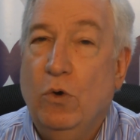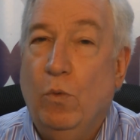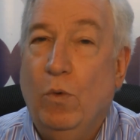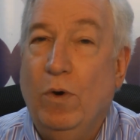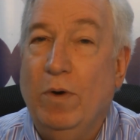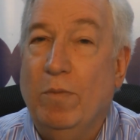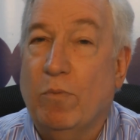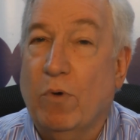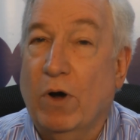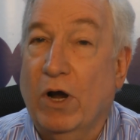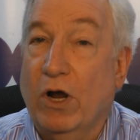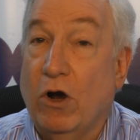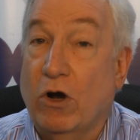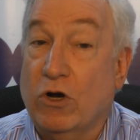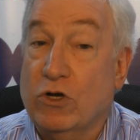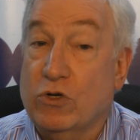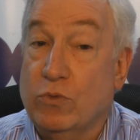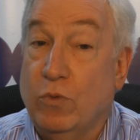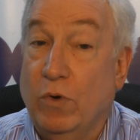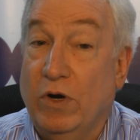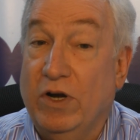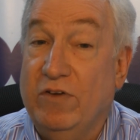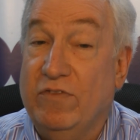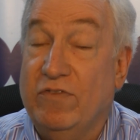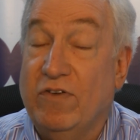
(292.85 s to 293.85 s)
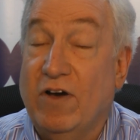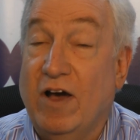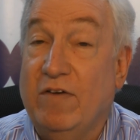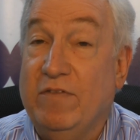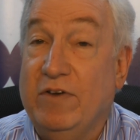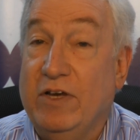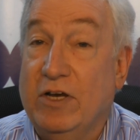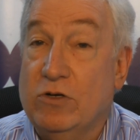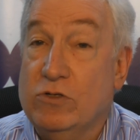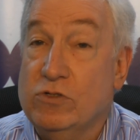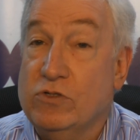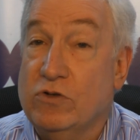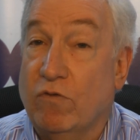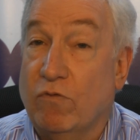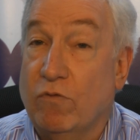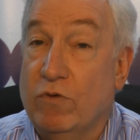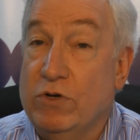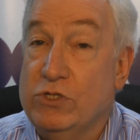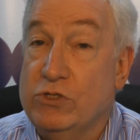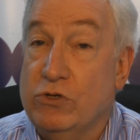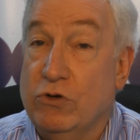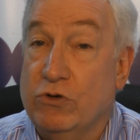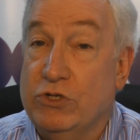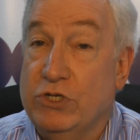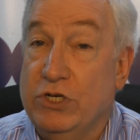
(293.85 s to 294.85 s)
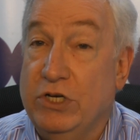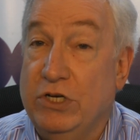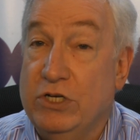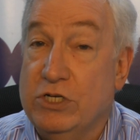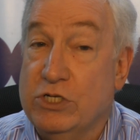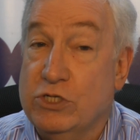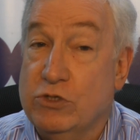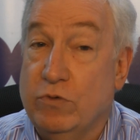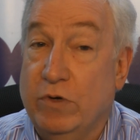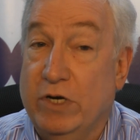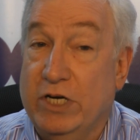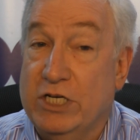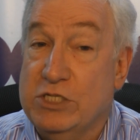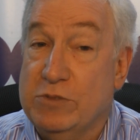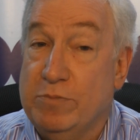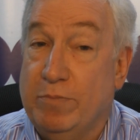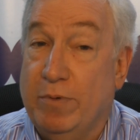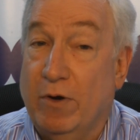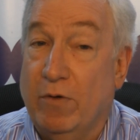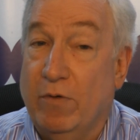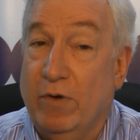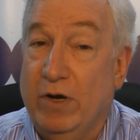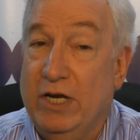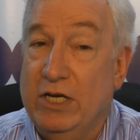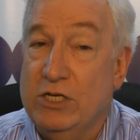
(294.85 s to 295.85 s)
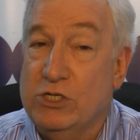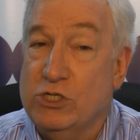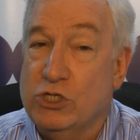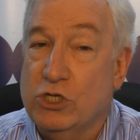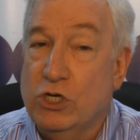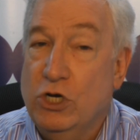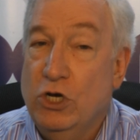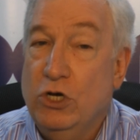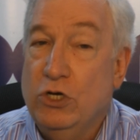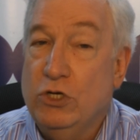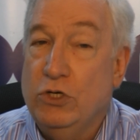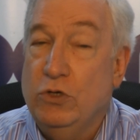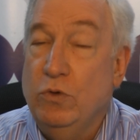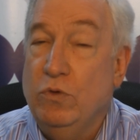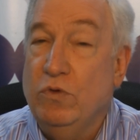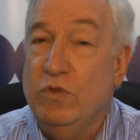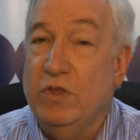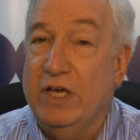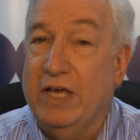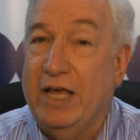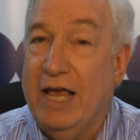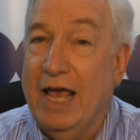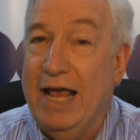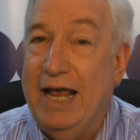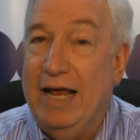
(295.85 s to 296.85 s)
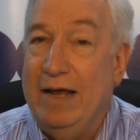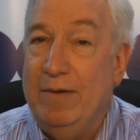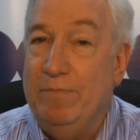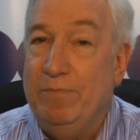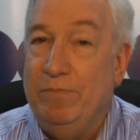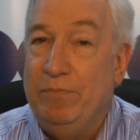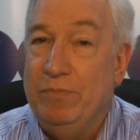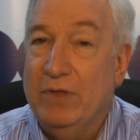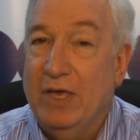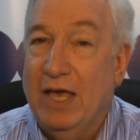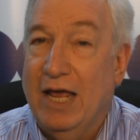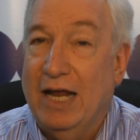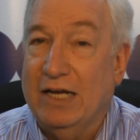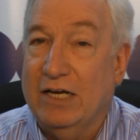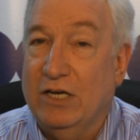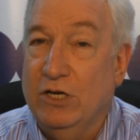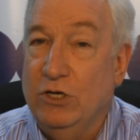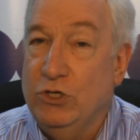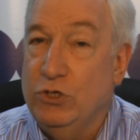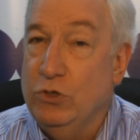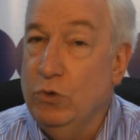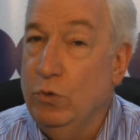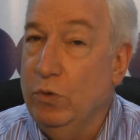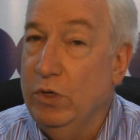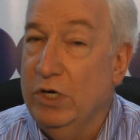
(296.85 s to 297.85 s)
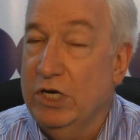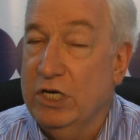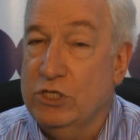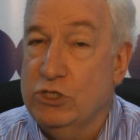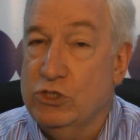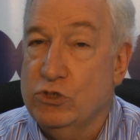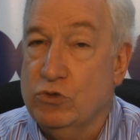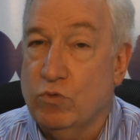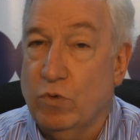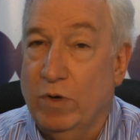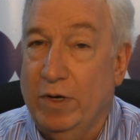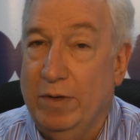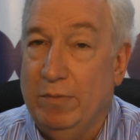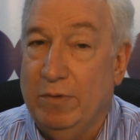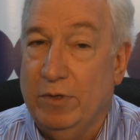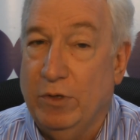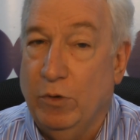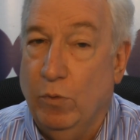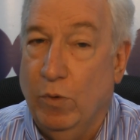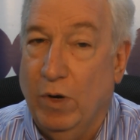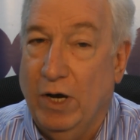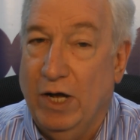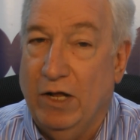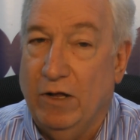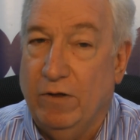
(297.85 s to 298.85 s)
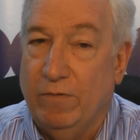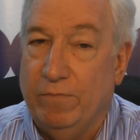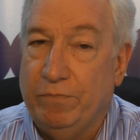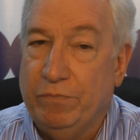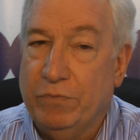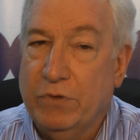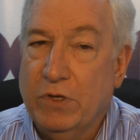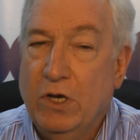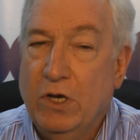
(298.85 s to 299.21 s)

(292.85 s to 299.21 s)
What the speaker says: we bring our 25 years of research industry experience to the game and can do it extremely well.